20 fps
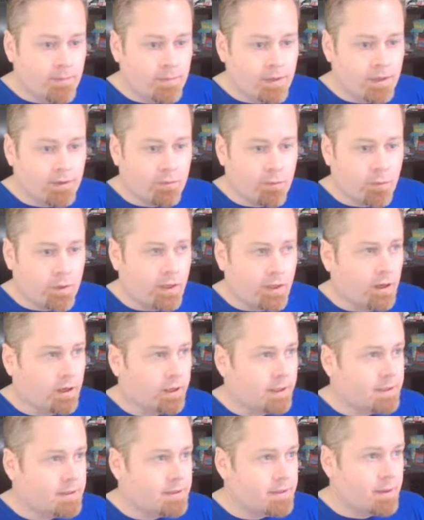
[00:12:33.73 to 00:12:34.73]
if we are
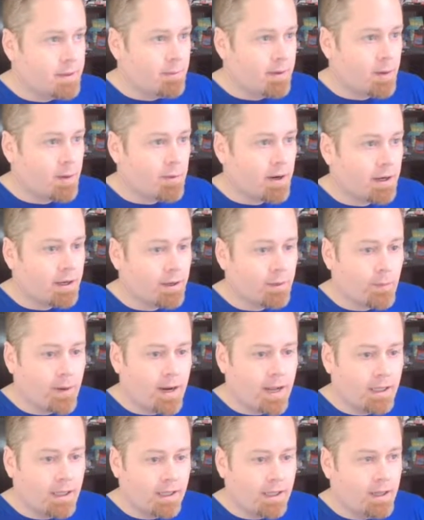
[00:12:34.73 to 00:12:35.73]
going to see a bear market
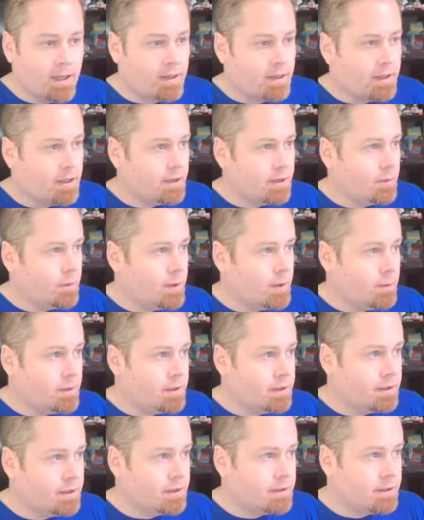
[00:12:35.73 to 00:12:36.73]
rally, I think we
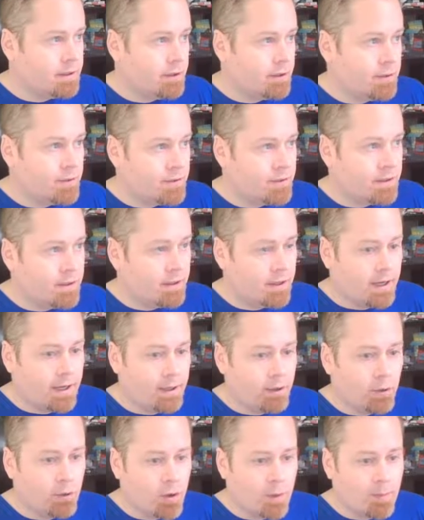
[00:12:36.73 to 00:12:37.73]
would continue to see the high
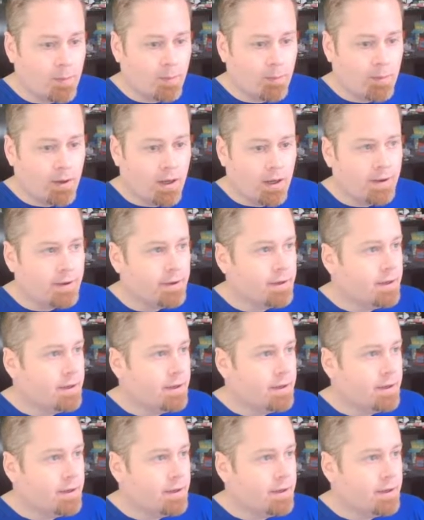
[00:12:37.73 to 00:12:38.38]
yield corporate bond